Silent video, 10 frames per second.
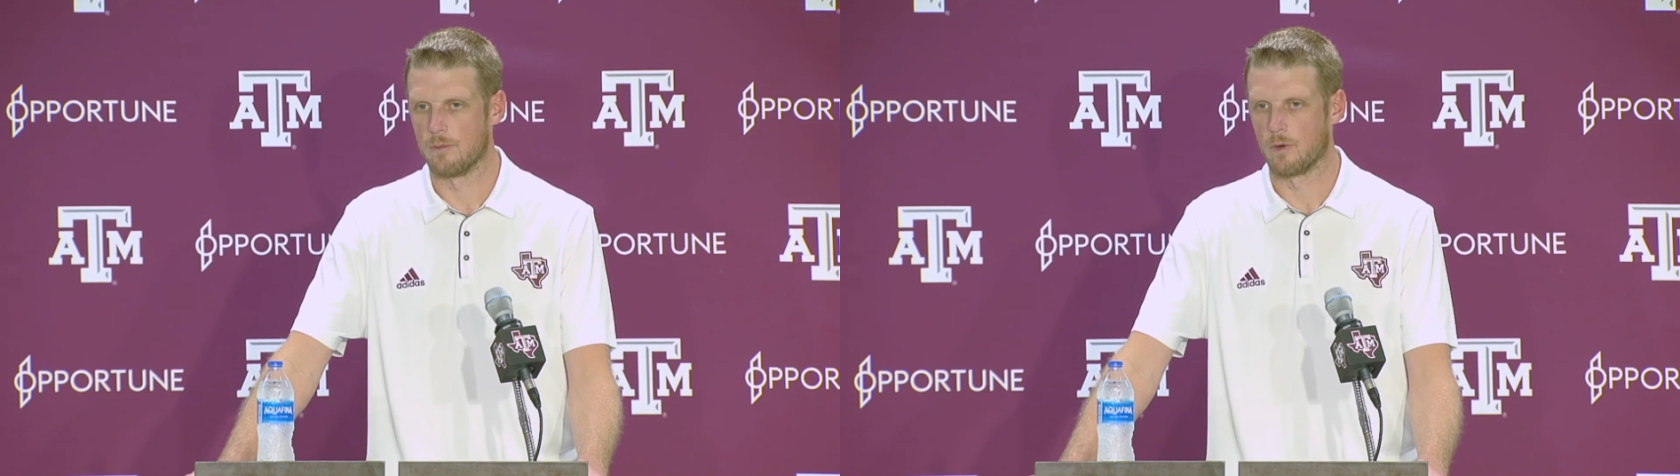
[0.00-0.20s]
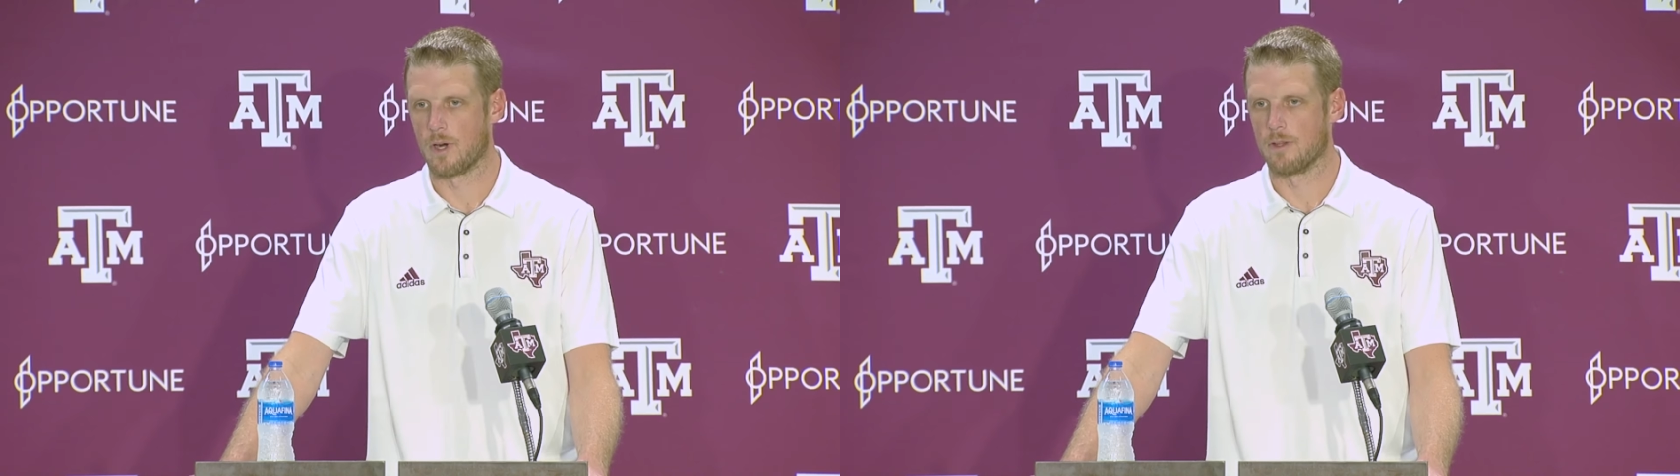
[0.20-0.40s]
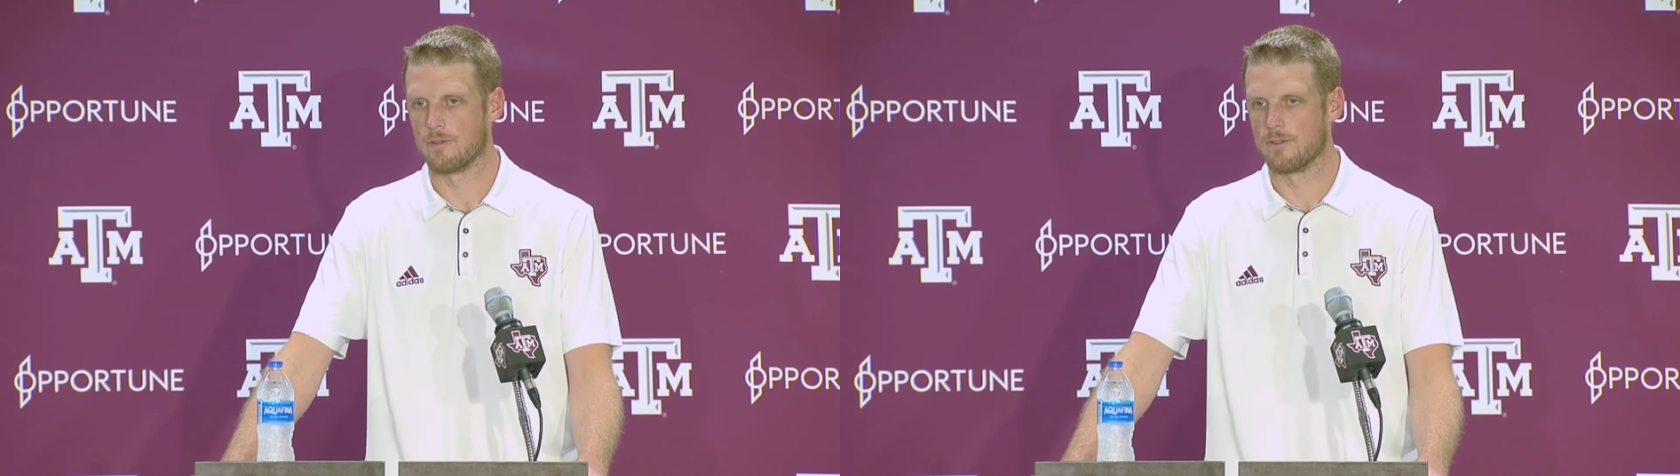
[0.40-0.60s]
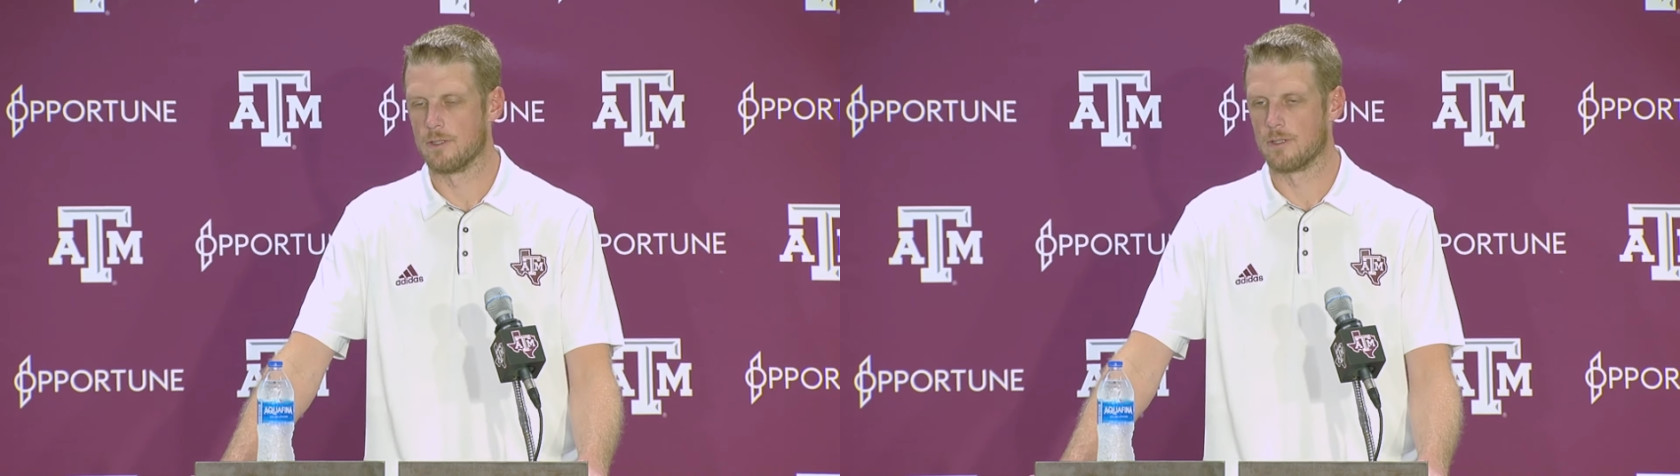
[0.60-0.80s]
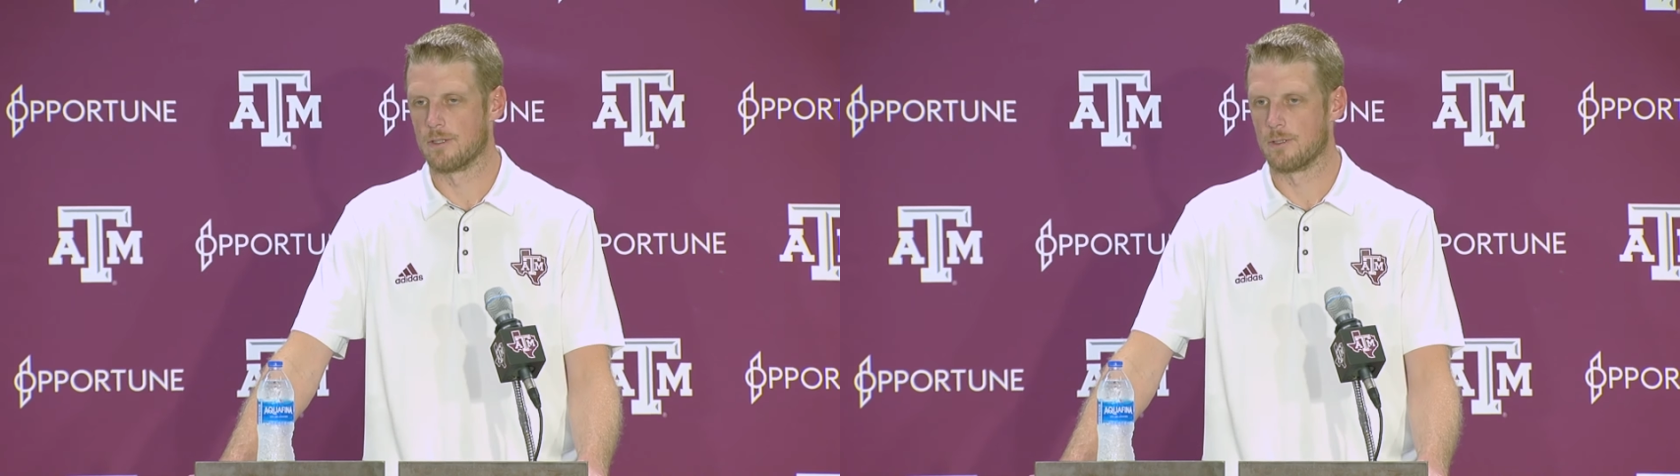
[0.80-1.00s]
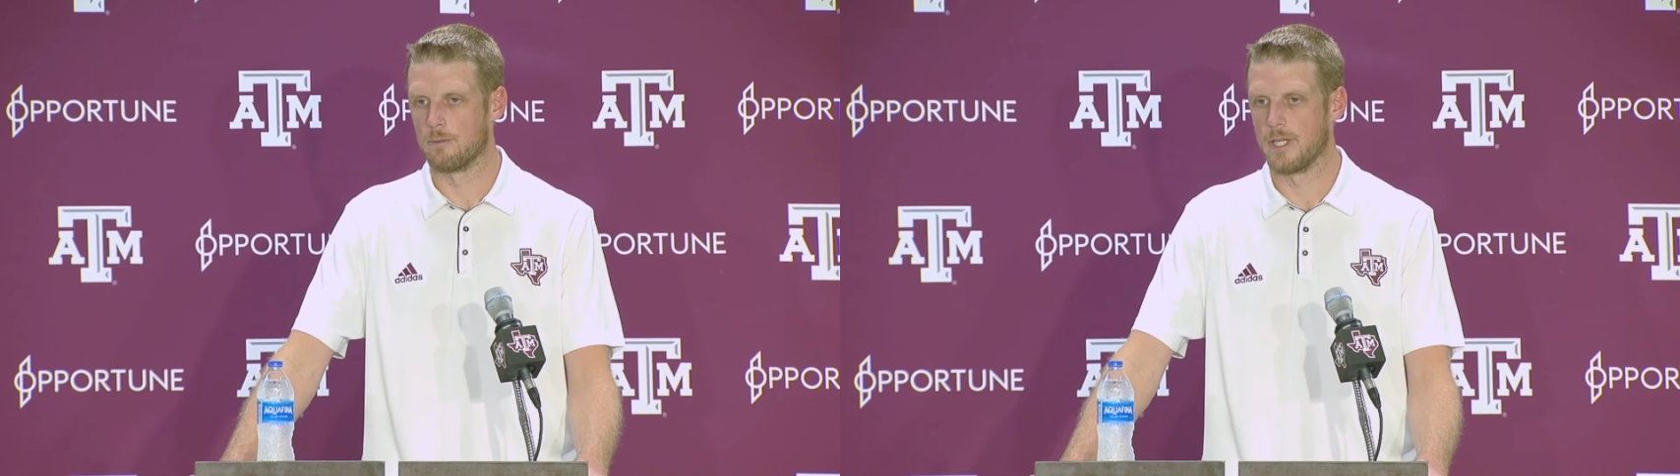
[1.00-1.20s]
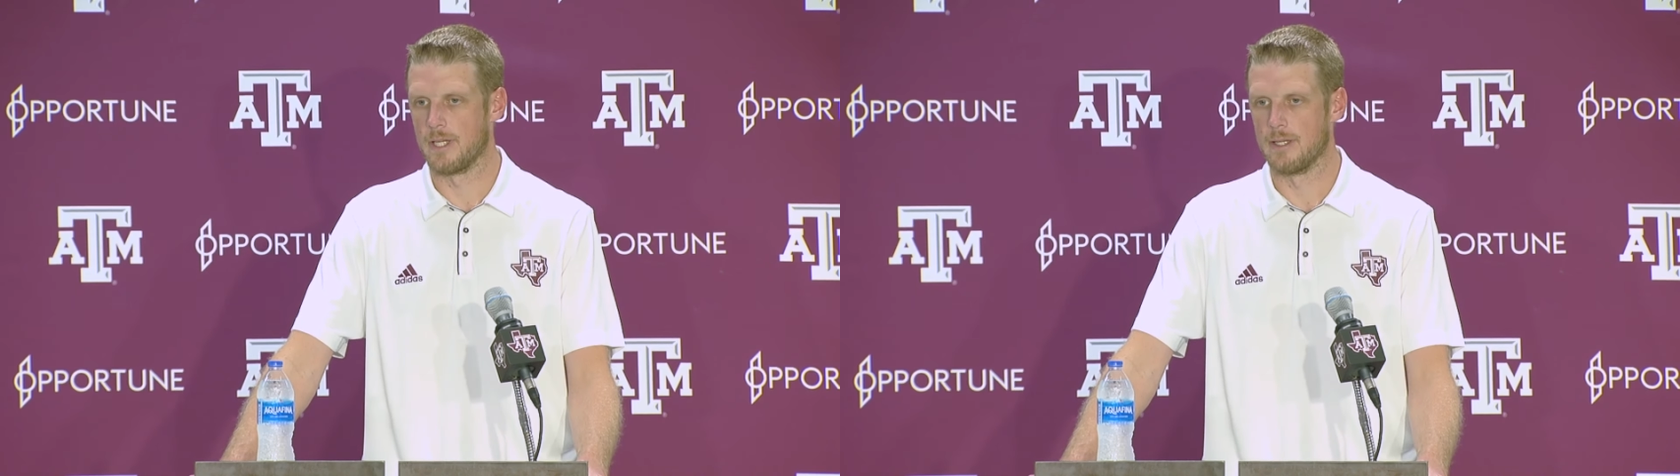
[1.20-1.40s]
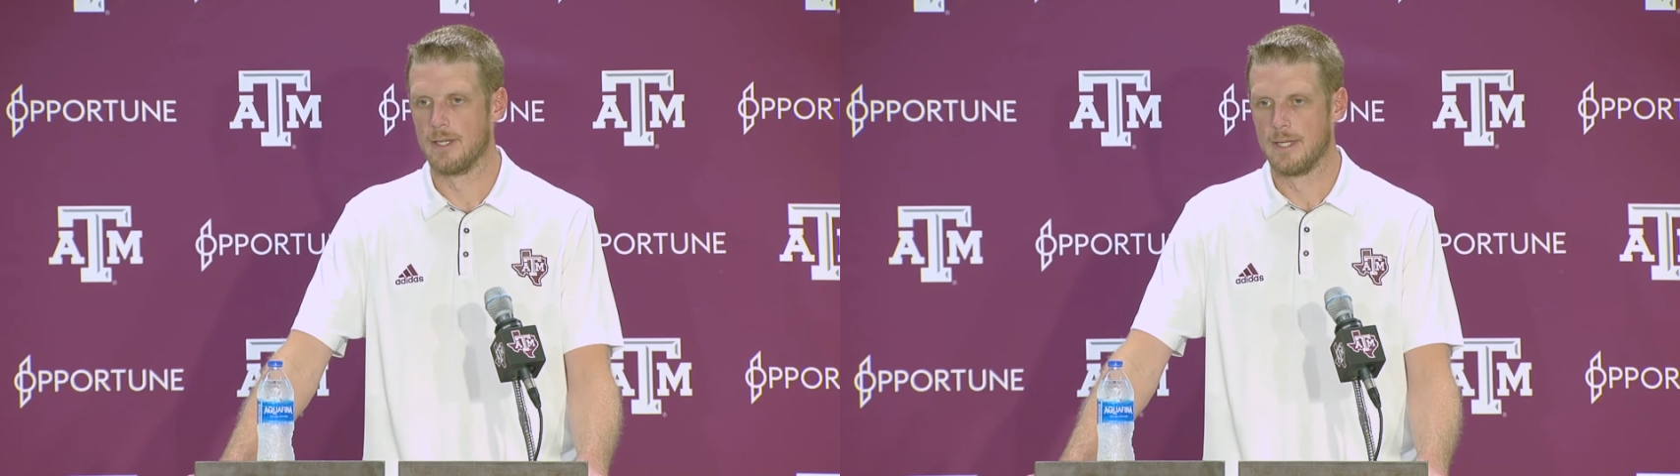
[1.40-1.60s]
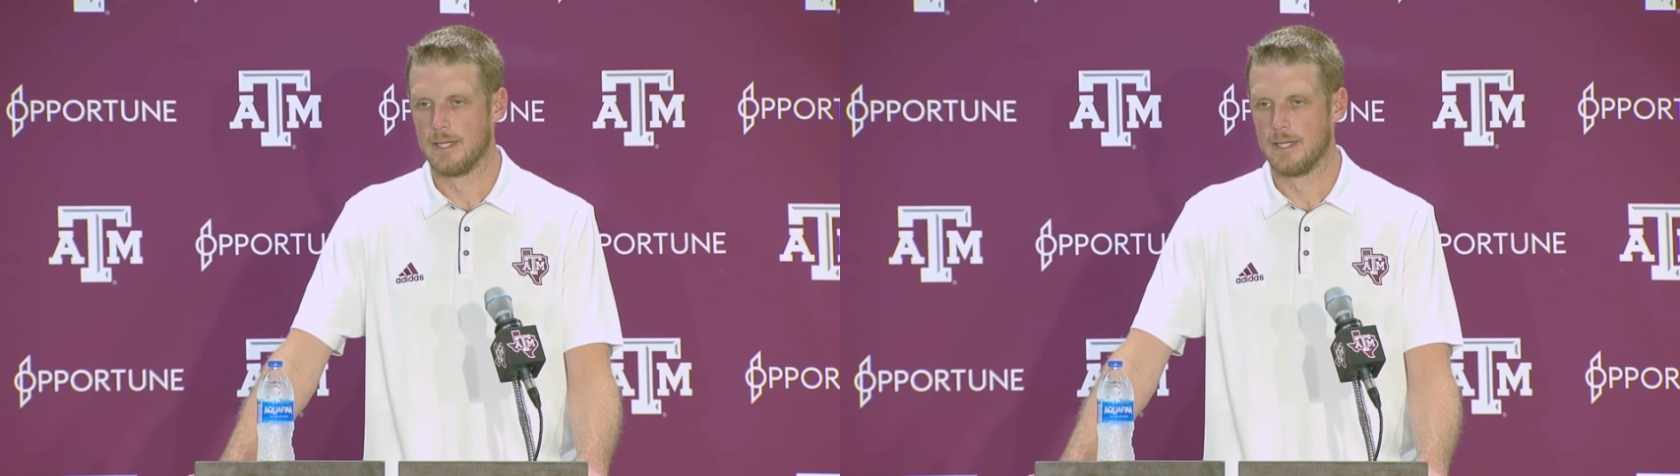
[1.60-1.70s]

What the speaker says: him around the field a little bit.